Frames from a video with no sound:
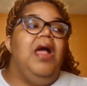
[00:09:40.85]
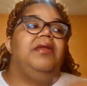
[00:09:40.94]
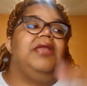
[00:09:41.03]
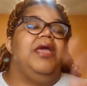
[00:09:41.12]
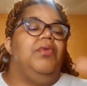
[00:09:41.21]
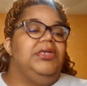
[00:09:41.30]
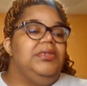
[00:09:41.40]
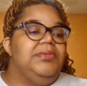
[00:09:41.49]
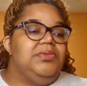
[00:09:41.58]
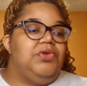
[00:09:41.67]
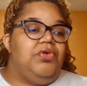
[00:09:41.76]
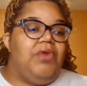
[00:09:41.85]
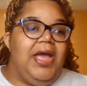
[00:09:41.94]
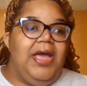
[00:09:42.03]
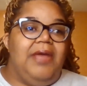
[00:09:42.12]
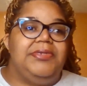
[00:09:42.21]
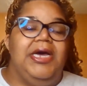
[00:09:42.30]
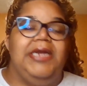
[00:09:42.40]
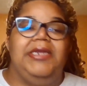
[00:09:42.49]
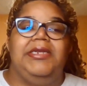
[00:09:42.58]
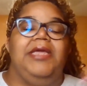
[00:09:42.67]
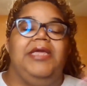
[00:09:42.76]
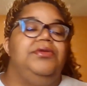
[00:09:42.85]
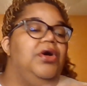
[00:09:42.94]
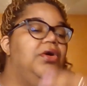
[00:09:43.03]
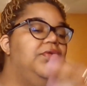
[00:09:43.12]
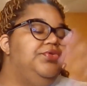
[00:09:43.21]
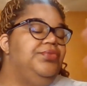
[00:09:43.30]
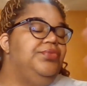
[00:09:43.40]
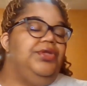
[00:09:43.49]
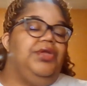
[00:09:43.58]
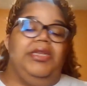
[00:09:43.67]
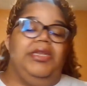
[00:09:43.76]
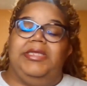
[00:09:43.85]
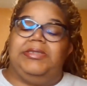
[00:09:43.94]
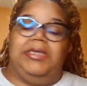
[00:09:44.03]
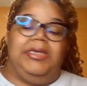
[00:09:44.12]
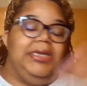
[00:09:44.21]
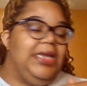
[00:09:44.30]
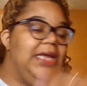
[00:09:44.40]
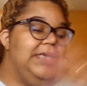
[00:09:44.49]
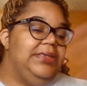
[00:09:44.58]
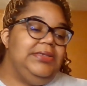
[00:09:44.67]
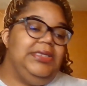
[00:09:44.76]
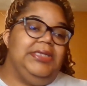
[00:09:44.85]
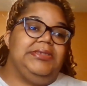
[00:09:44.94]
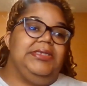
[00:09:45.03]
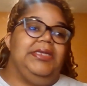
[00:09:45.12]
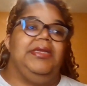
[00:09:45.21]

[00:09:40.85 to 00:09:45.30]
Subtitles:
They ordered them some crabs, honey. Now, you know, listen.